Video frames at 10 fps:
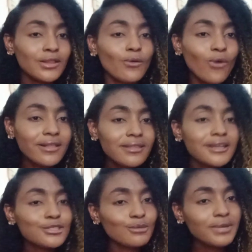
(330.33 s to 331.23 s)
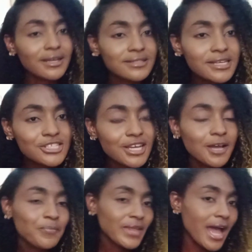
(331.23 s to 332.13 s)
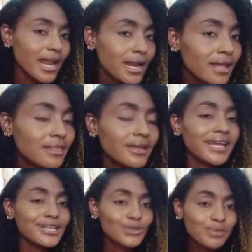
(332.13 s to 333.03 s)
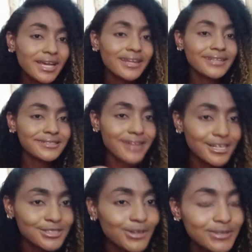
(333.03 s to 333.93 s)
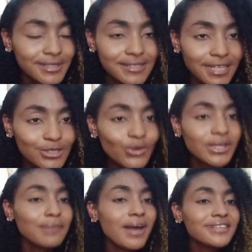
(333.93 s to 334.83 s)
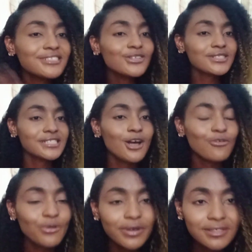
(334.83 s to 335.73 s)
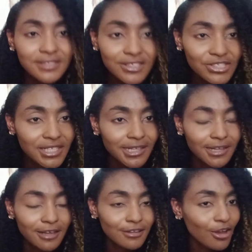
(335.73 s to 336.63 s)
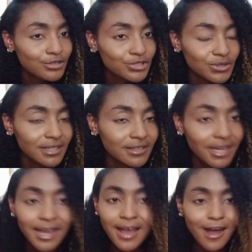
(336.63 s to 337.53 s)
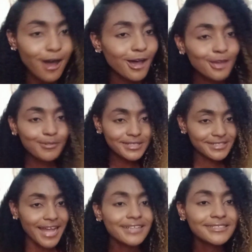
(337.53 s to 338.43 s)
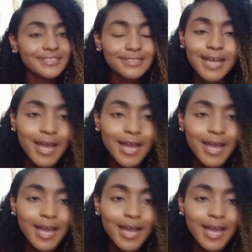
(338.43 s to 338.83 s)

one thing is to be a teacher, Another thing is to be an international teacher. So imagine yourself already teaching in another country. Okay, I am a standard